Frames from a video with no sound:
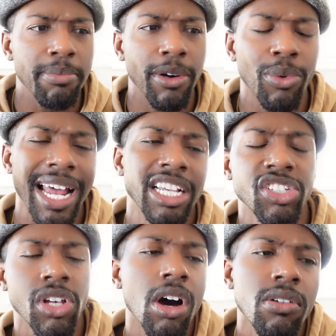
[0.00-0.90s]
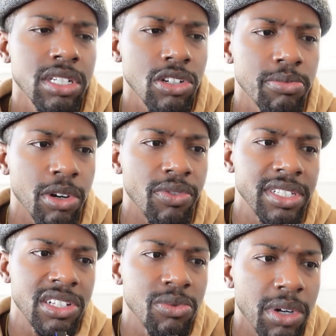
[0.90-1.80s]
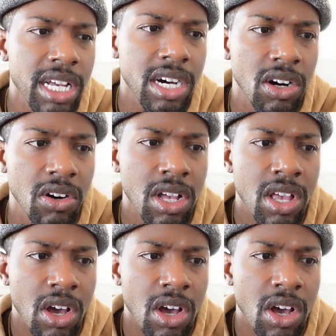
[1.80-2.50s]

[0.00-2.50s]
But what I saw in those movies as well